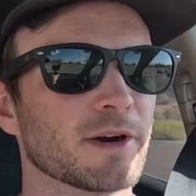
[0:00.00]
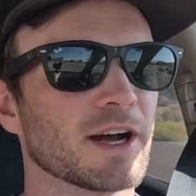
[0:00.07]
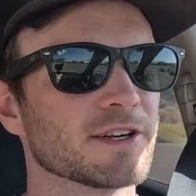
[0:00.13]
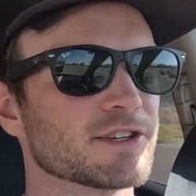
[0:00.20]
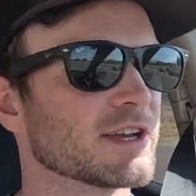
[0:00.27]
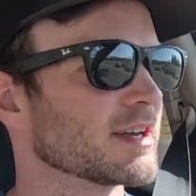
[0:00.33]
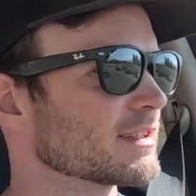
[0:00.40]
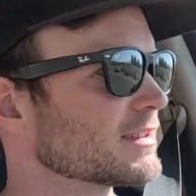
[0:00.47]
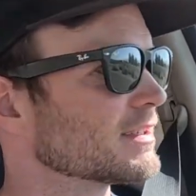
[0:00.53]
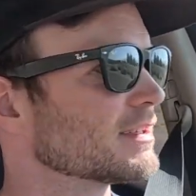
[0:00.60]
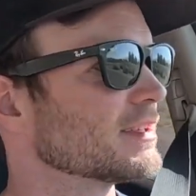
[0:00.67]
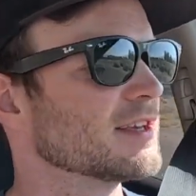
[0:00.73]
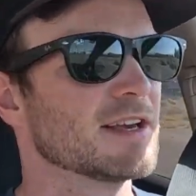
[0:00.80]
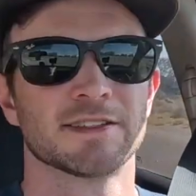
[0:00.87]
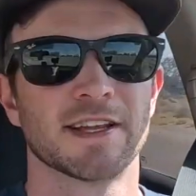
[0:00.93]
Project.
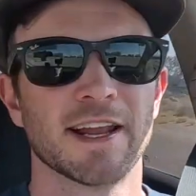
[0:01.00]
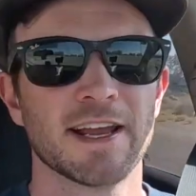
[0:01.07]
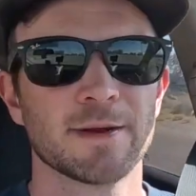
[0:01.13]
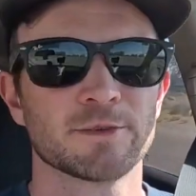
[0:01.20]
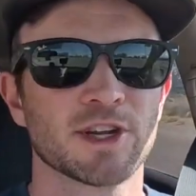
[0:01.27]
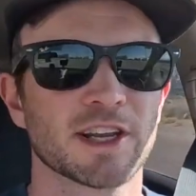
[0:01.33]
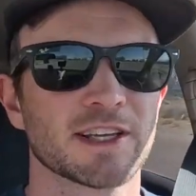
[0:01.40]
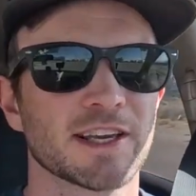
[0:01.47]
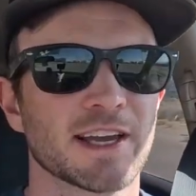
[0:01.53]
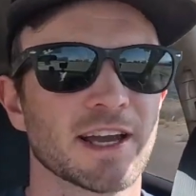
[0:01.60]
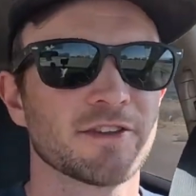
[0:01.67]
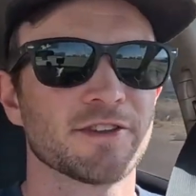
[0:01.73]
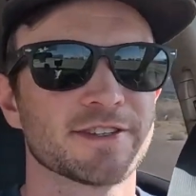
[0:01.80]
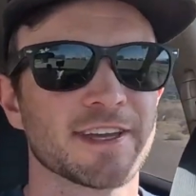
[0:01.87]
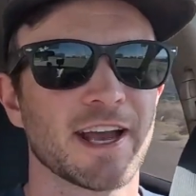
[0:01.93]
Today I'm checking
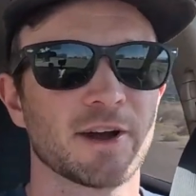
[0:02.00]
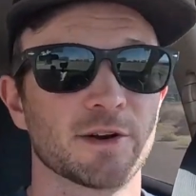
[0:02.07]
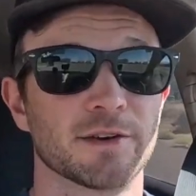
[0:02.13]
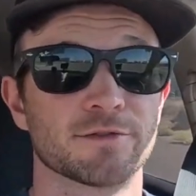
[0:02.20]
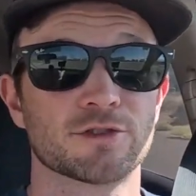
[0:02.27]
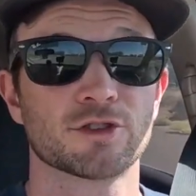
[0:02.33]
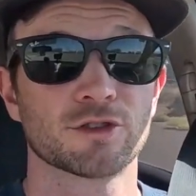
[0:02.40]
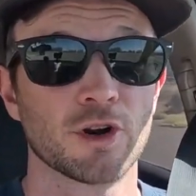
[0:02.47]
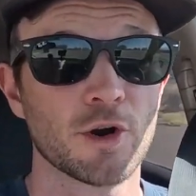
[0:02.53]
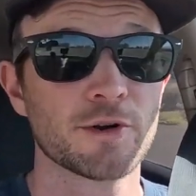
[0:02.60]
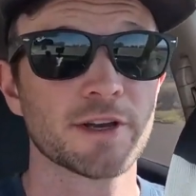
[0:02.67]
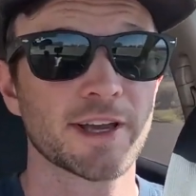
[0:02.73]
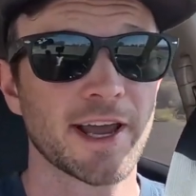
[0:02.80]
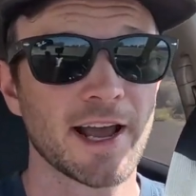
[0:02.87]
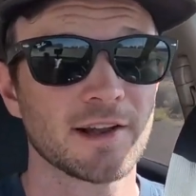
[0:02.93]
out the town of
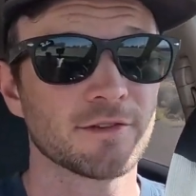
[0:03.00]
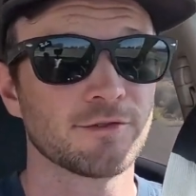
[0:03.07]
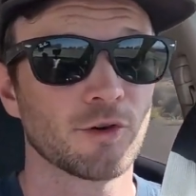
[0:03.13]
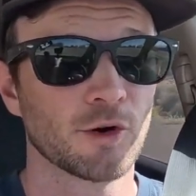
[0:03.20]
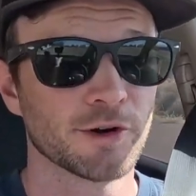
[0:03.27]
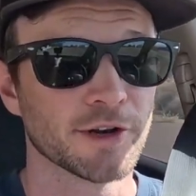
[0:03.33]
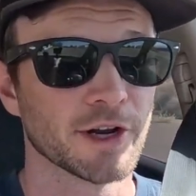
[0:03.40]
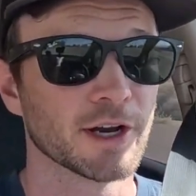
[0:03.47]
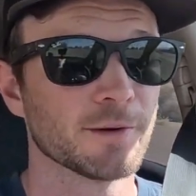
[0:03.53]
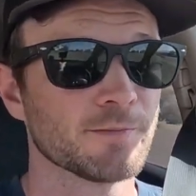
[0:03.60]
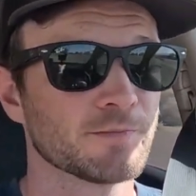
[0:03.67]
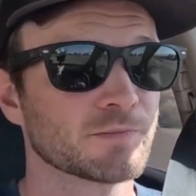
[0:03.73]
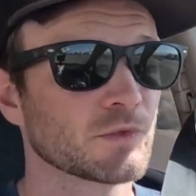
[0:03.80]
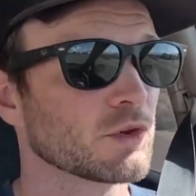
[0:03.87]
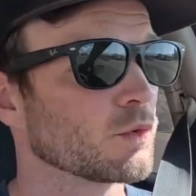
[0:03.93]
Trona, California,
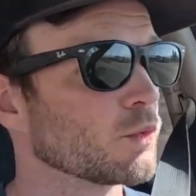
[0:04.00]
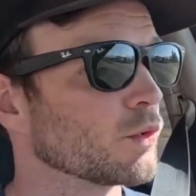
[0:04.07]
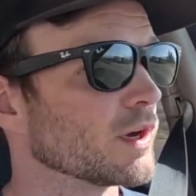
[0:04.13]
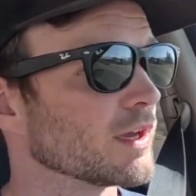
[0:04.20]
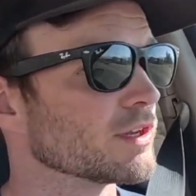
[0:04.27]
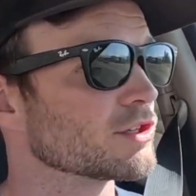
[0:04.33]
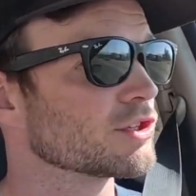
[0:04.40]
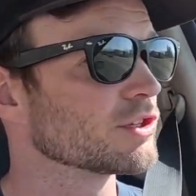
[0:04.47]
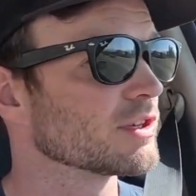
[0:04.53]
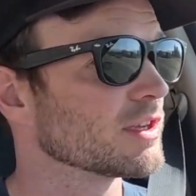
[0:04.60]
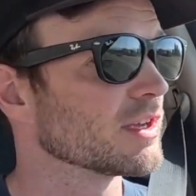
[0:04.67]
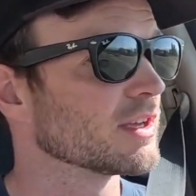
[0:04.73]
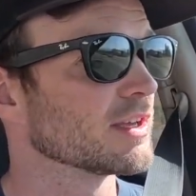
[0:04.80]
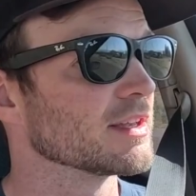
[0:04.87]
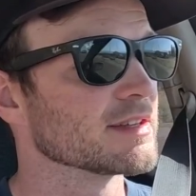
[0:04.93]
which
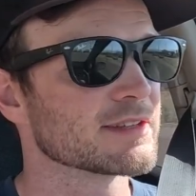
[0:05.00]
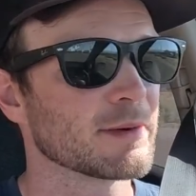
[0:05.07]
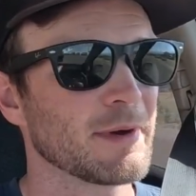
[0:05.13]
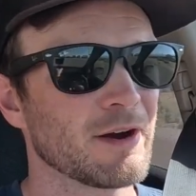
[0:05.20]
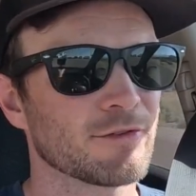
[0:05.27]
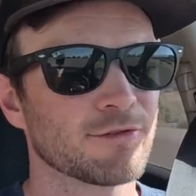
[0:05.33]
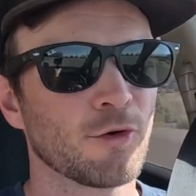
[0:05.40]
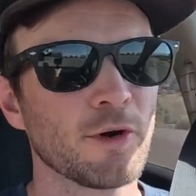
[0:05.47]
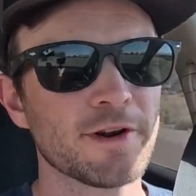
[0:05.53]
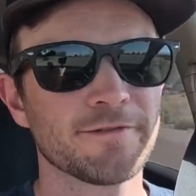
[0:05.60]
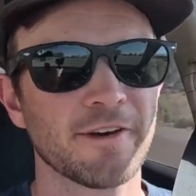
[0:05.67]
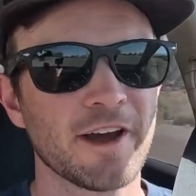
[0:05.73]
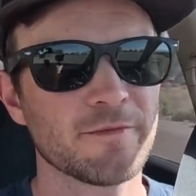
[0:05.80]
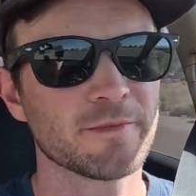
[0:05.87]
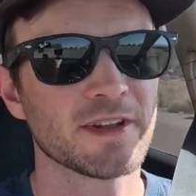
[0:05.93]
is about
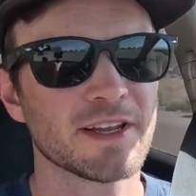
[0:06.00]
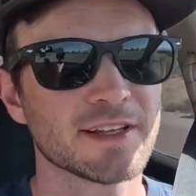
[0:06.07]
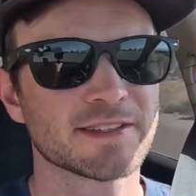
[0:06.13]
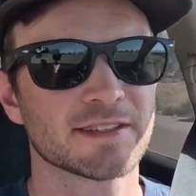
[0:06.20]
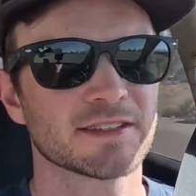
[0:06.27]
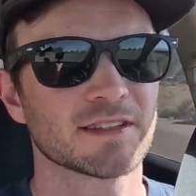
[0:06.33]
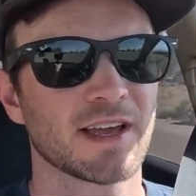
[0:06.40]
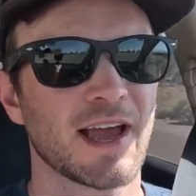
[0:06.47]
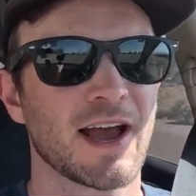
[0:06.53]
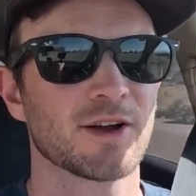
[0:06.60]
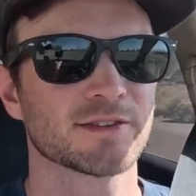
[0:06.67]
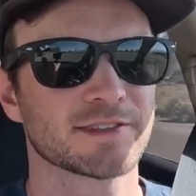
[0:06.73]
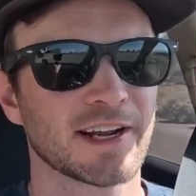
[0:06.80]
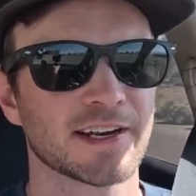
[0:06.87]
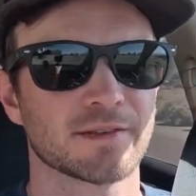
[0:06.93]
45 minutes
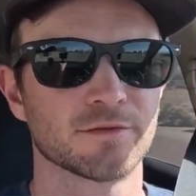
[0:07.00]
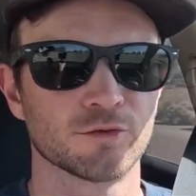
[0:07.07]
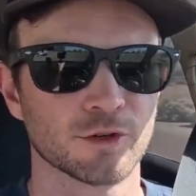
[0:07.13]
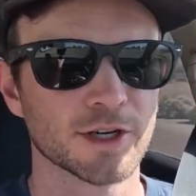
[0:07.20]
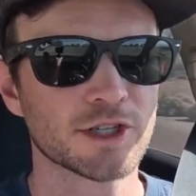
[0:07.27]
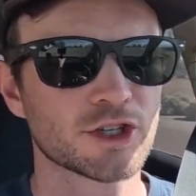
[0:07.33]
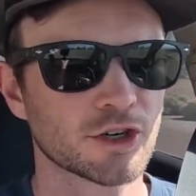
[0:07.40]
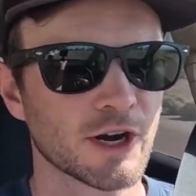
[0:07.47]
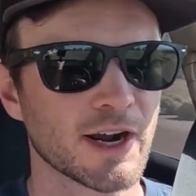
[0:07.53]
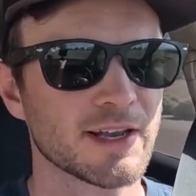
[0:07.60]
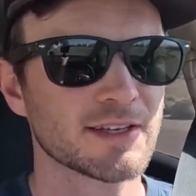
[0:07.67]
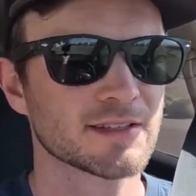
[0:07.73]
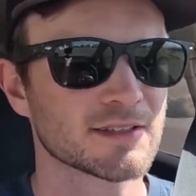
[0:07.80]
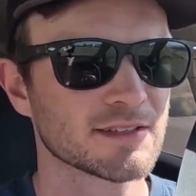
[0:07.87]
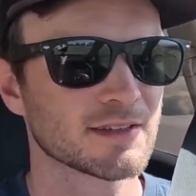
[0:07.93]
outside of
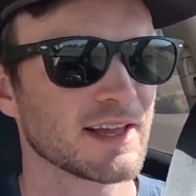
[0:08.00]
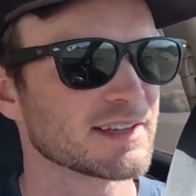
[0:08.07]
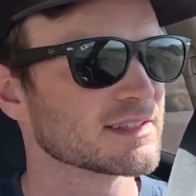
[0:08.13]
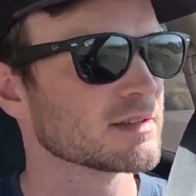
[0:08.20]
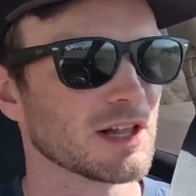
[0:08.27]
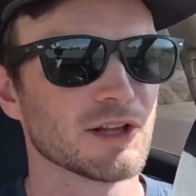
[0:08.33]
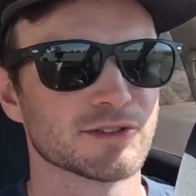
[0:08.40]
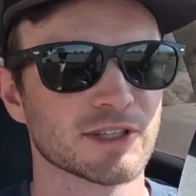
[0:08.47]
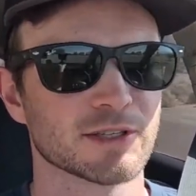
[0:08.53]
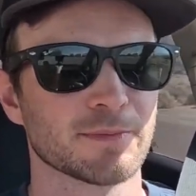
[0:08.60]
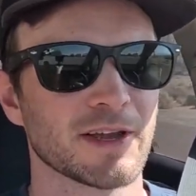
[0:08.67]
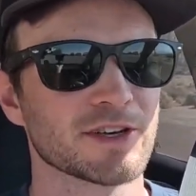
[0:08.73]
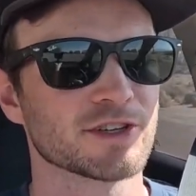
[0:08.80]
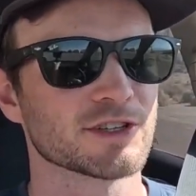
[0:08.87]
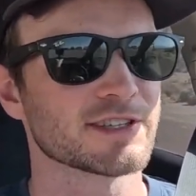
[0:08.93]
Ridgecrest. That's the closest
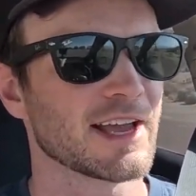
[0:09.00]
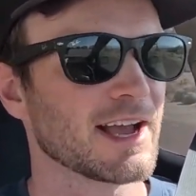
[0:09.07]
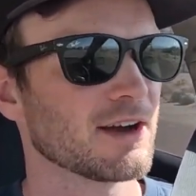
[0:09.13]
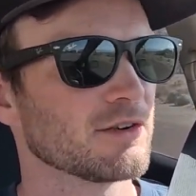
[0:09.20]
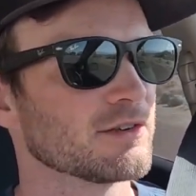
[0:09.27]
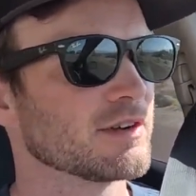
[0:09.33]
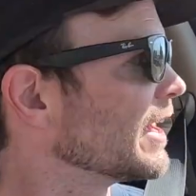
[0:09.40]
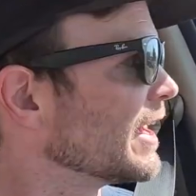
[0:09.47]
major town.